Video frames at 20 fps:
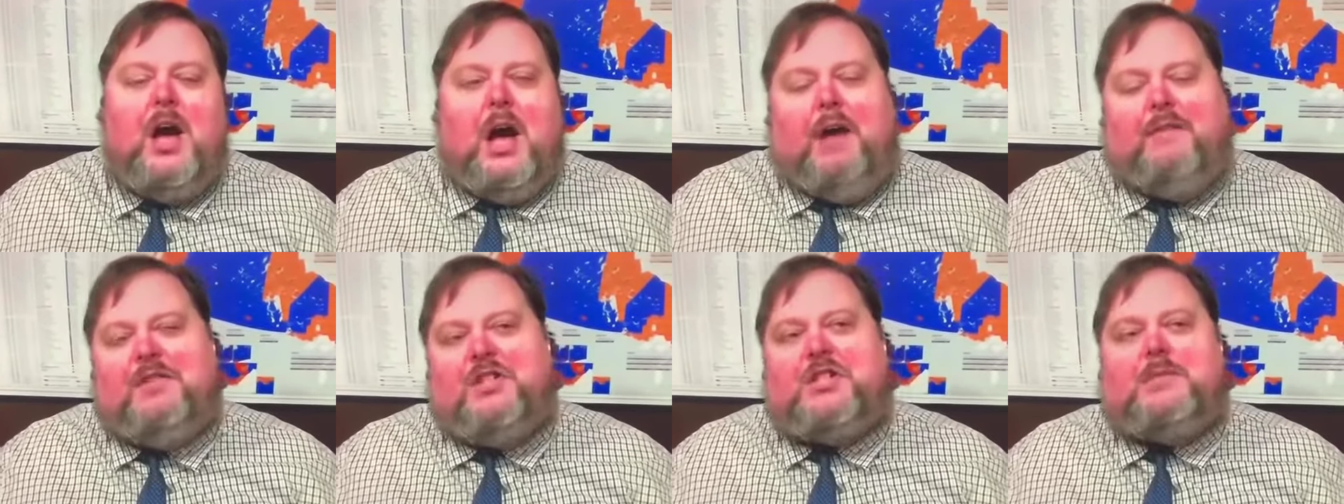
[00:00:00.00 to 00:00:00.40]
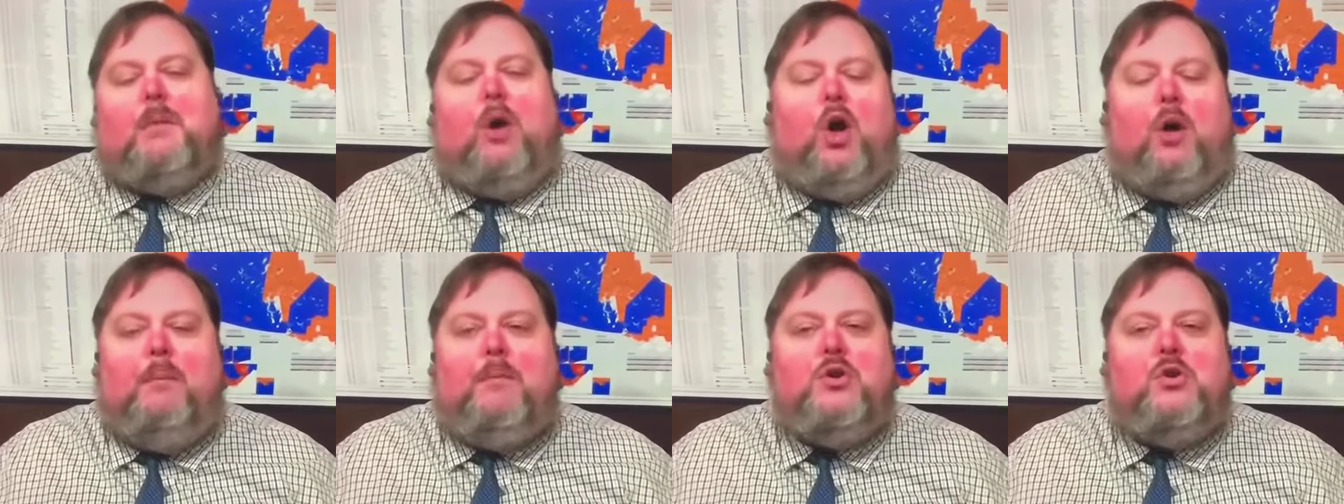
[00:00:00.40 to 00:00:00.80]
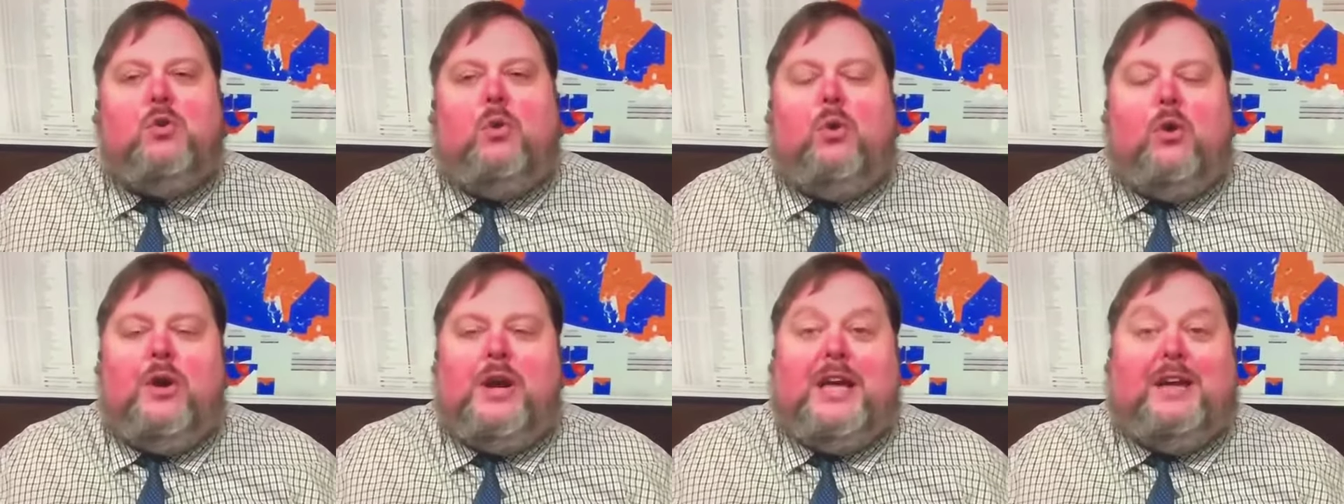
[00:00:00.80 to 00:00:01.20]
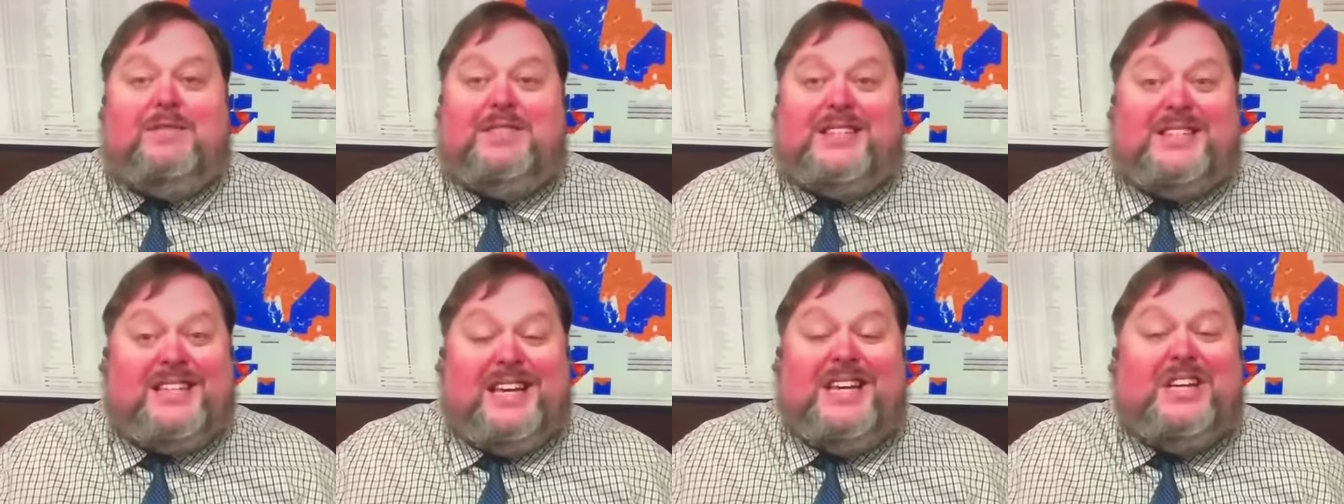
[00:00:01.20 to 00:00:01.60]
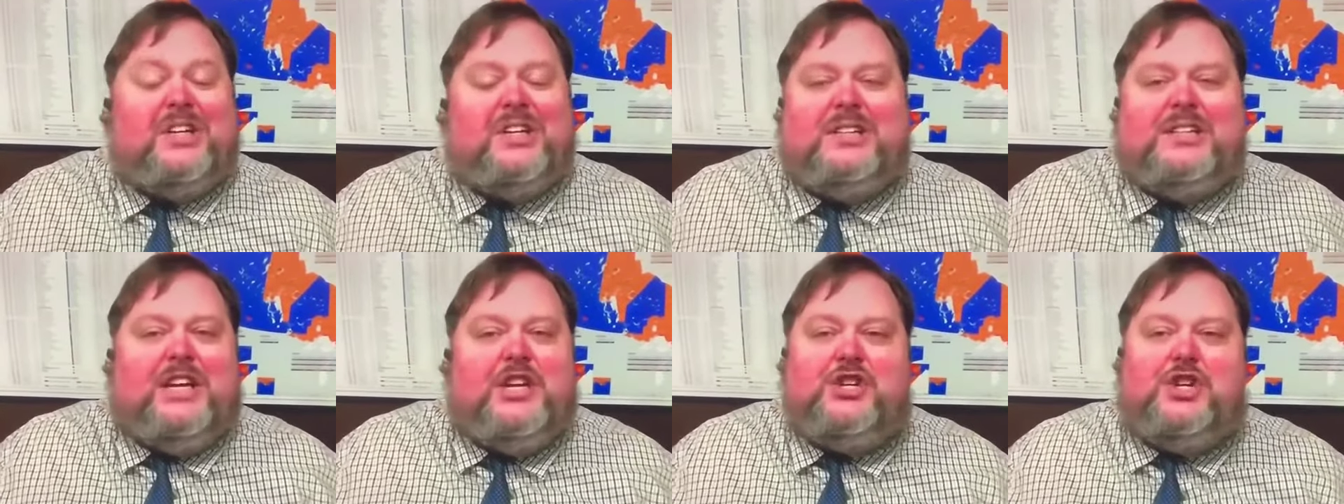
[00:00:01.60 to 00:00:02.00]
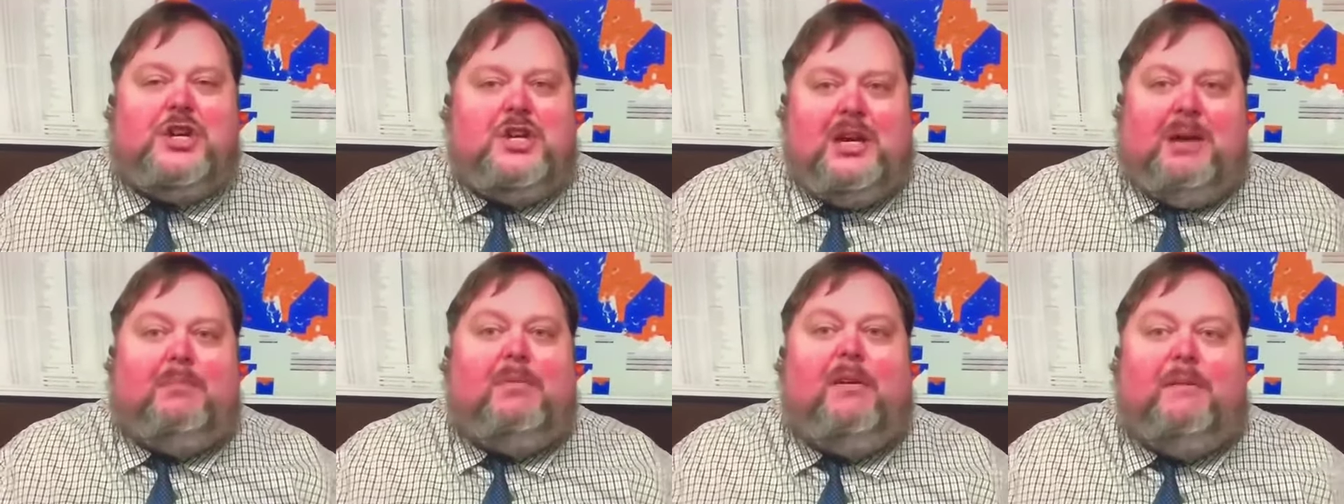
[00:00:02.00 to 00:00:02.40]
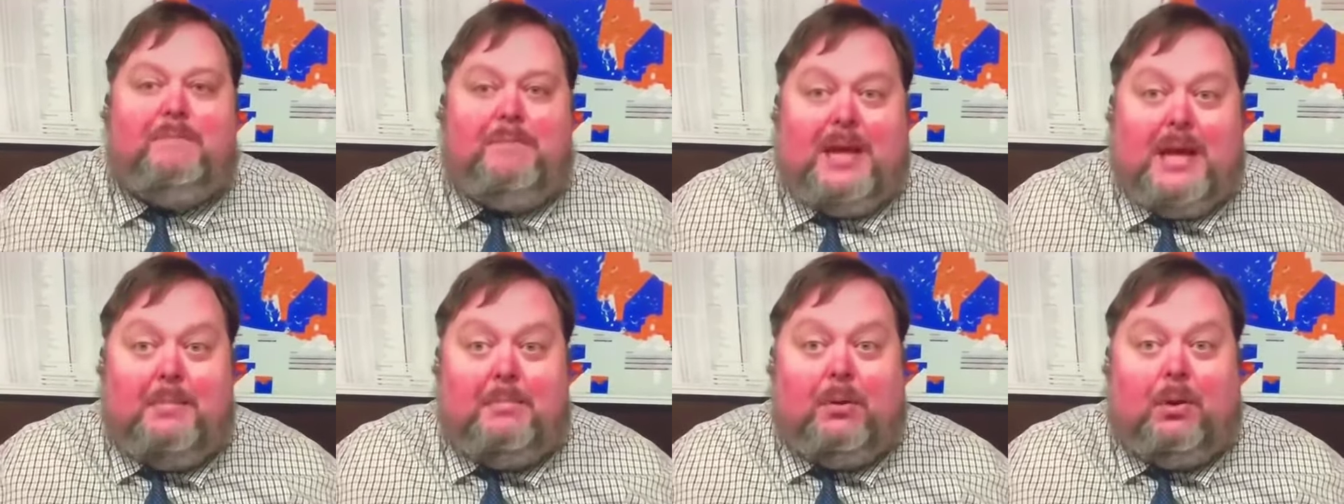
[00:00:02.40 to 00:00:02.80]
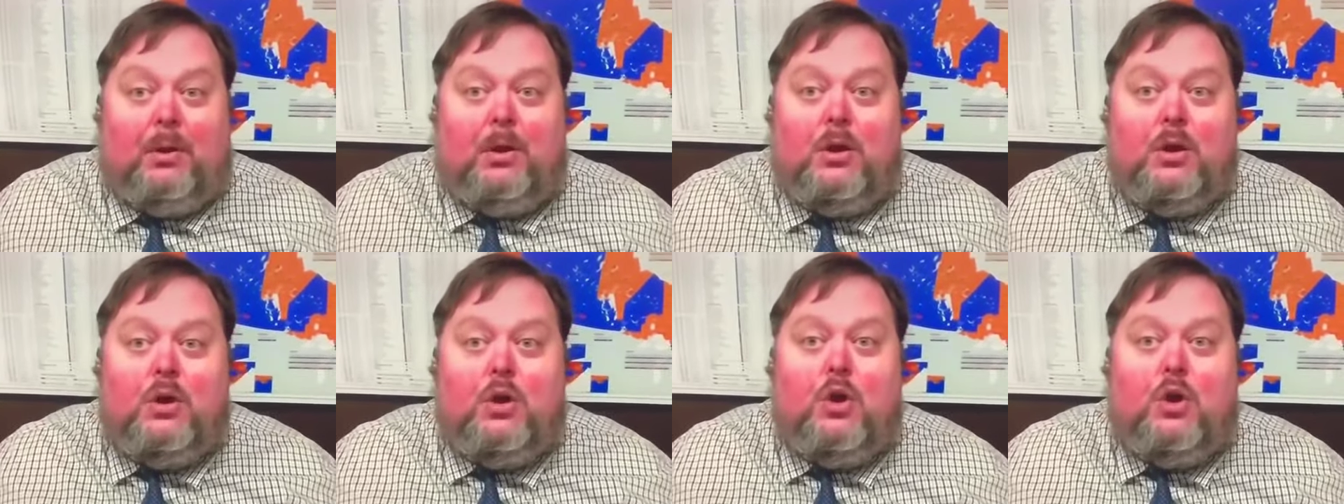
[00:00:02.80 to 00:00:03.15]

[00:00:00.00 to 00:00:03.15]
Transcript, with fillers: of a small minority of a single digit number of people